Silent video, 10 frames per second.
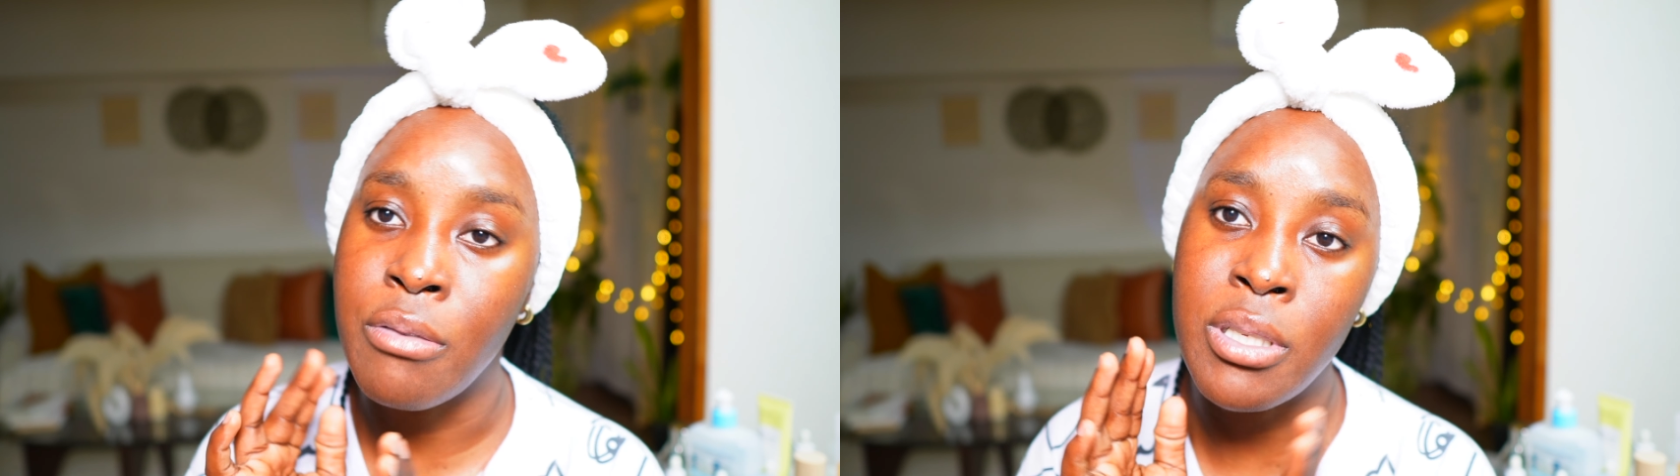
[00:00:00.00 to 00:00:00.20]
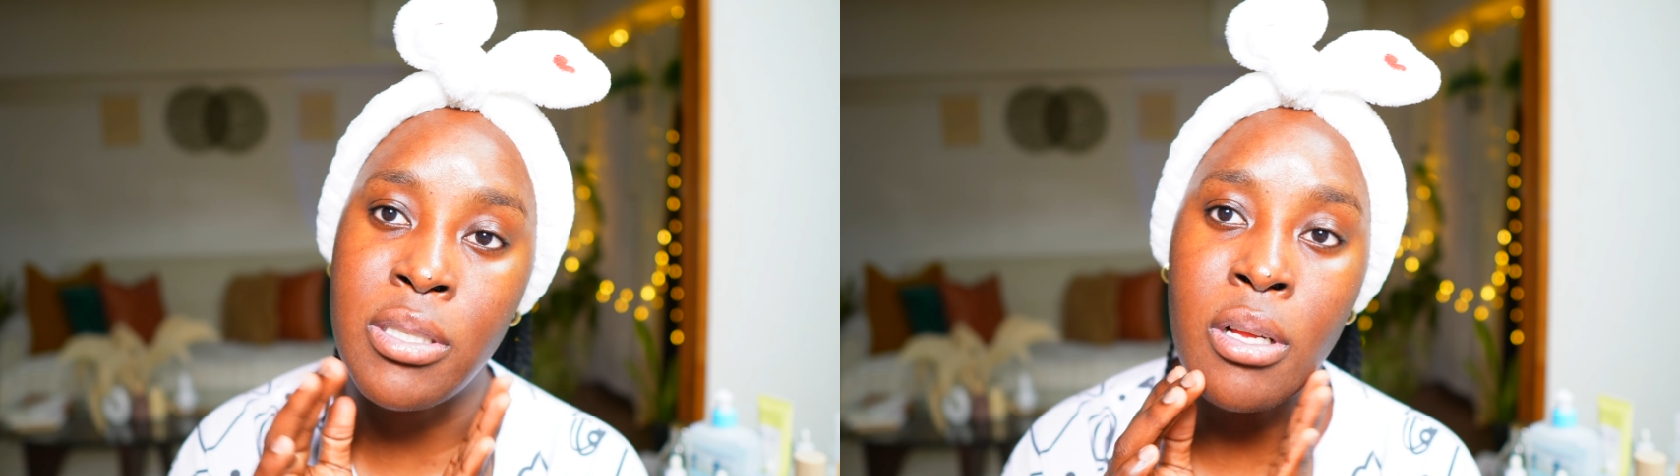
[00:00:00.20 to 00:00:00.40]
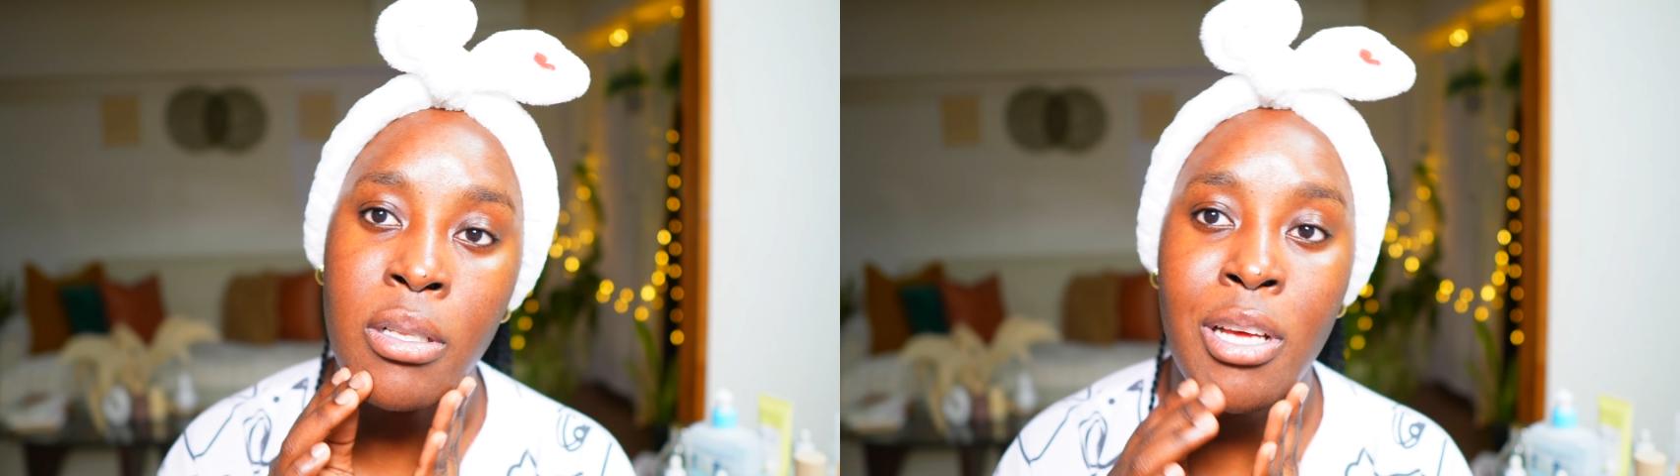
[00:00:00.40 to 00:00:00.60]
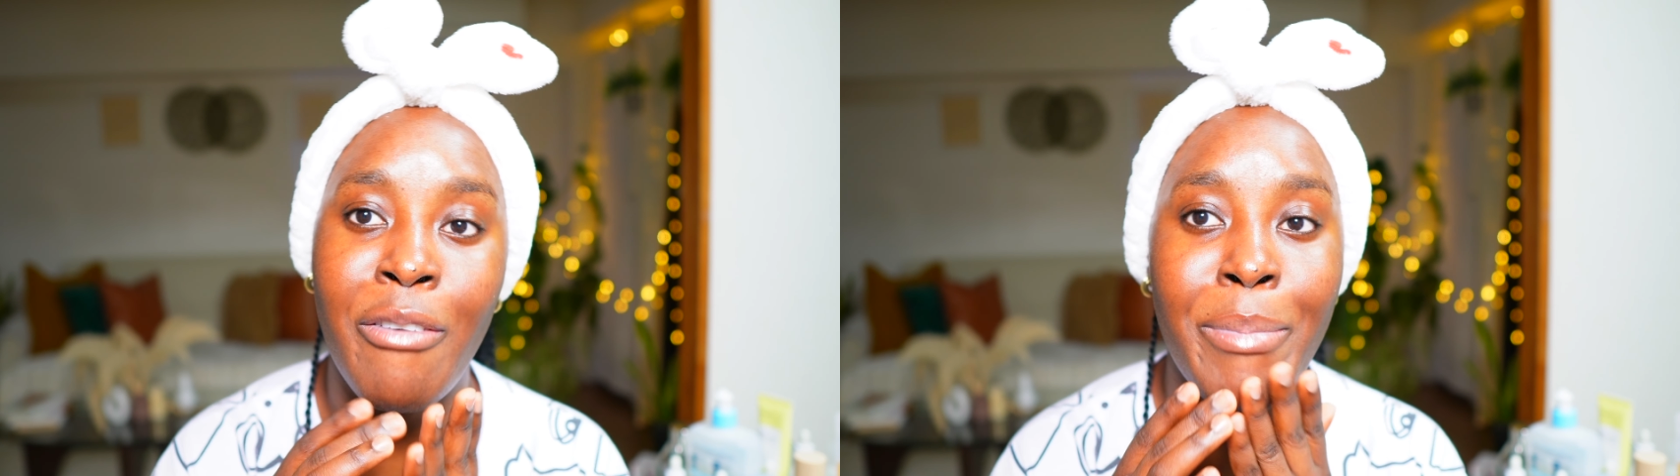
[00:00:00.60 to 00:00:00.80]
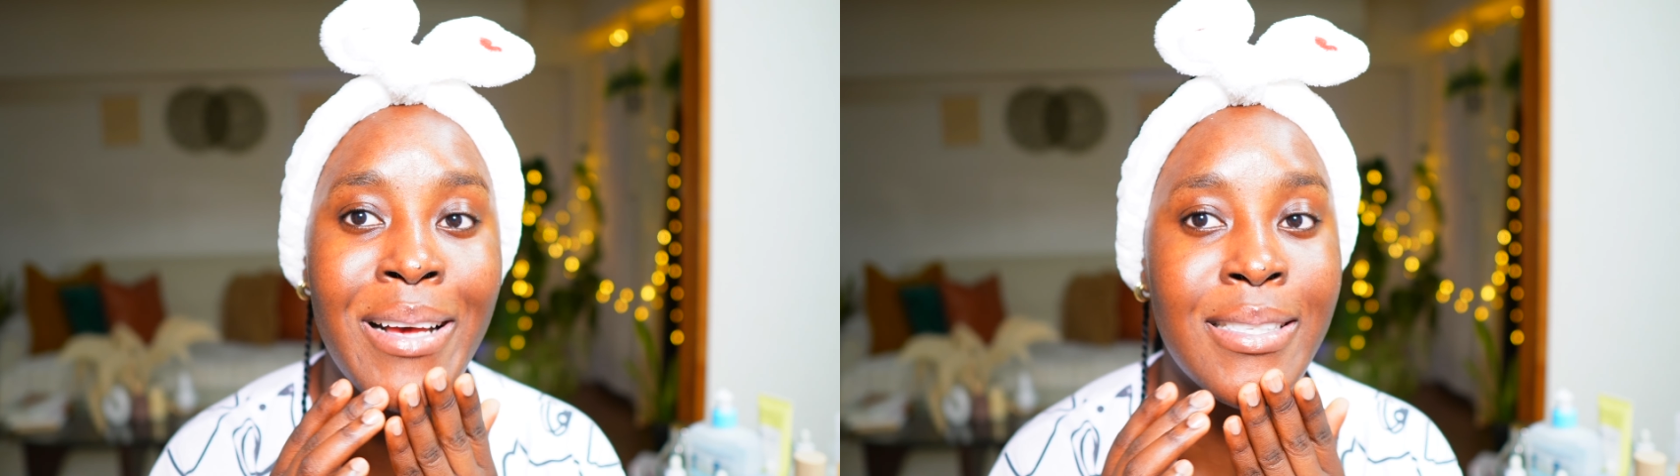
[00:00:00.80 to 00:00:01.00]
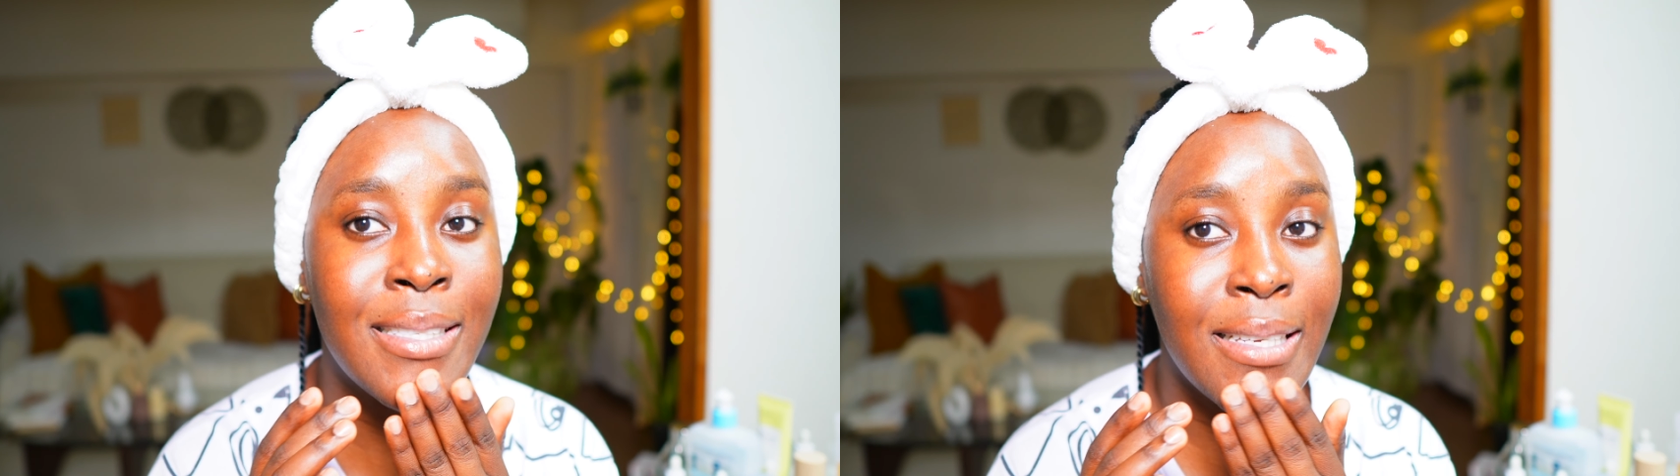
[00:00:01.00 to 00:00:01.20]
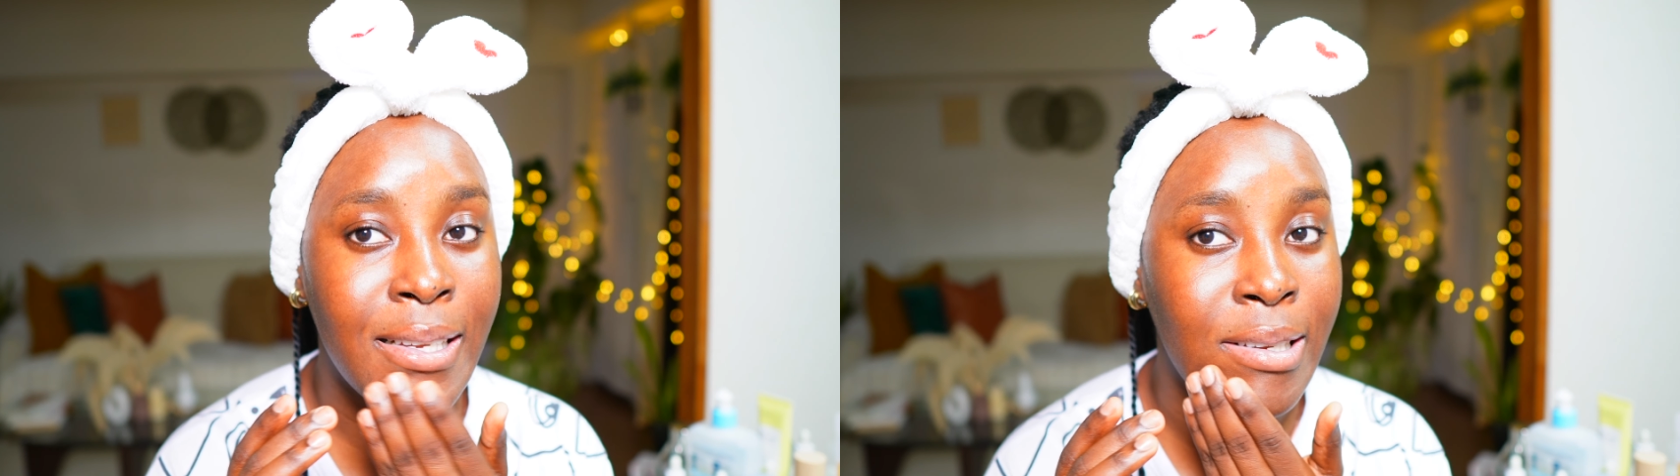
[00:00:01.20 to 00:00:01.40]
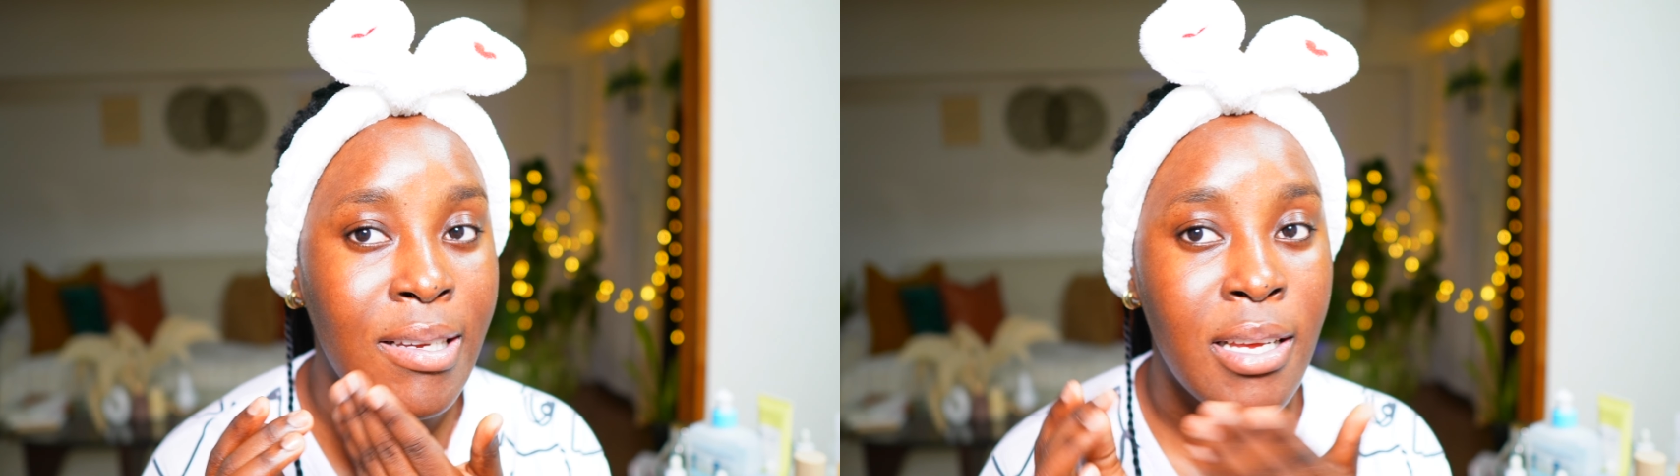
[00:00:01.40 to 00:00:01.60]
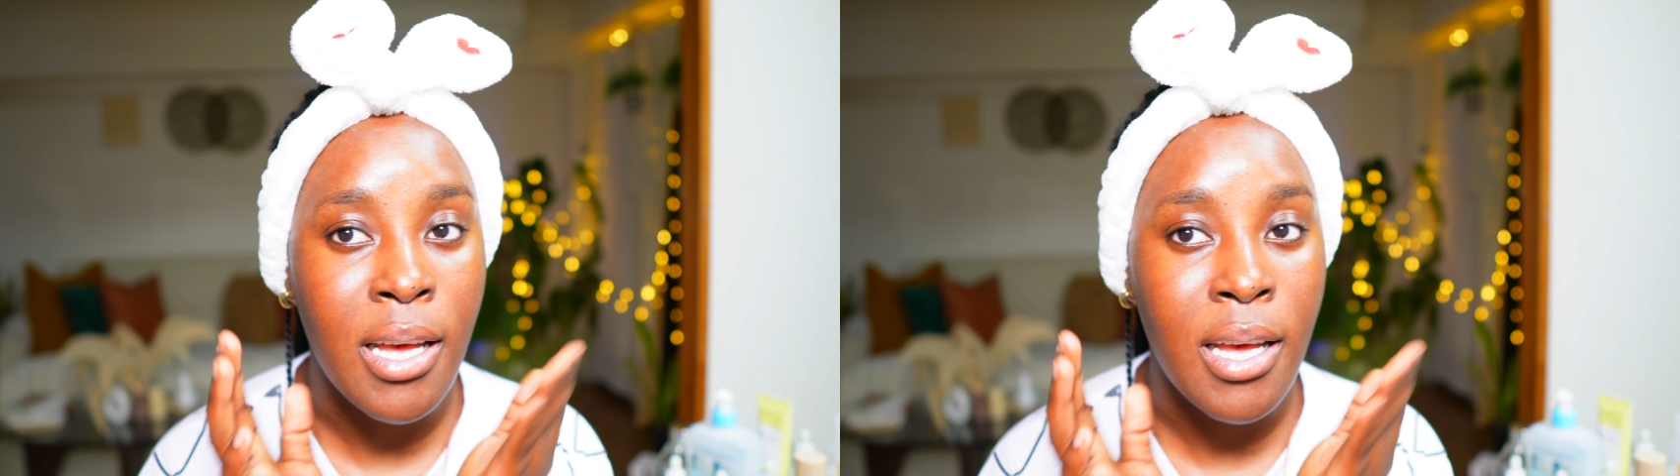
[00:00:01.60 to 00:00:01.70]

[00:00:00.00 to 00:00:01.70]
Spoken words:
result of my skin.